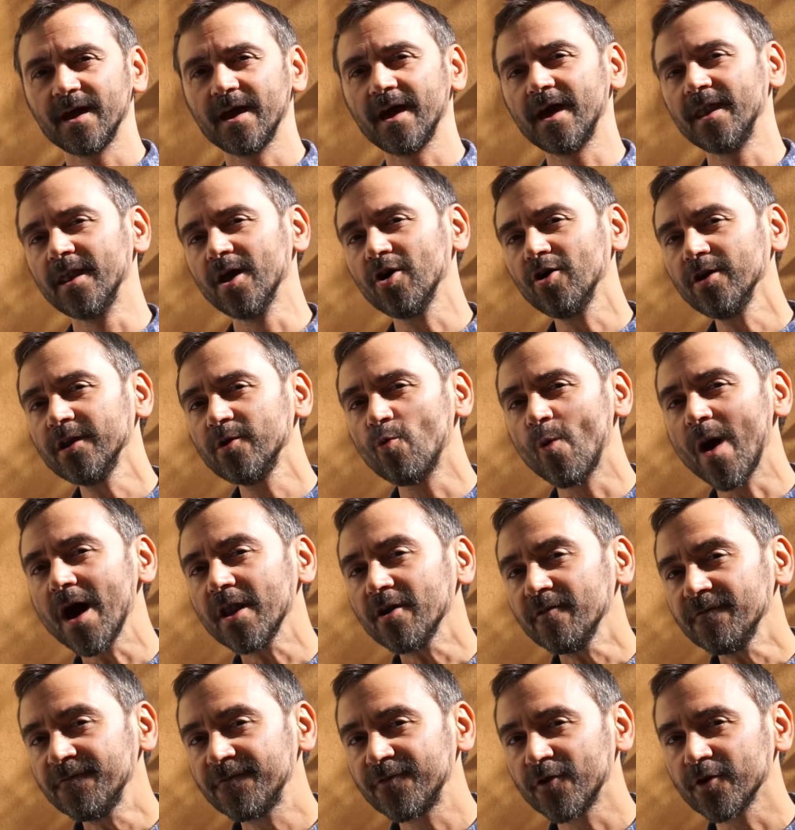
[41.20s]
and only one
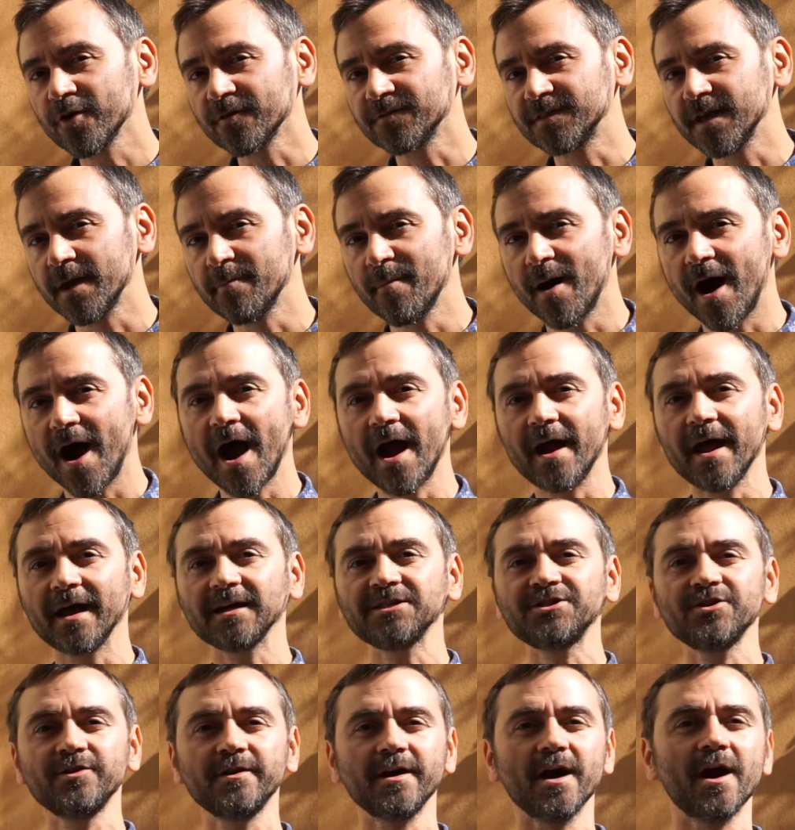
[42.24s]
of four of them are
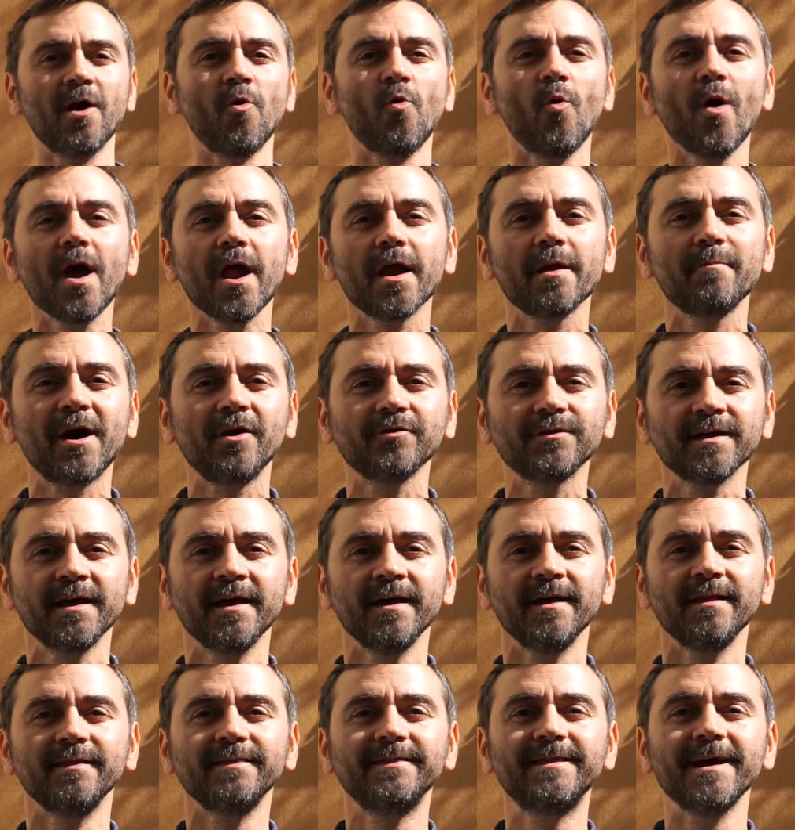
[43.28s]
actually aware about
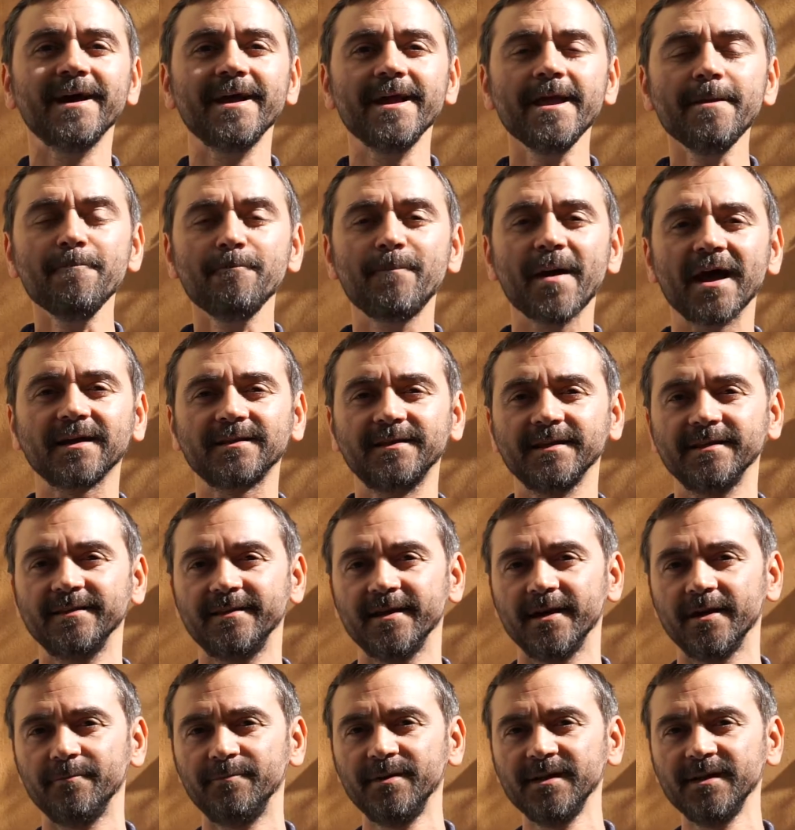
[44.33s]
the impact in their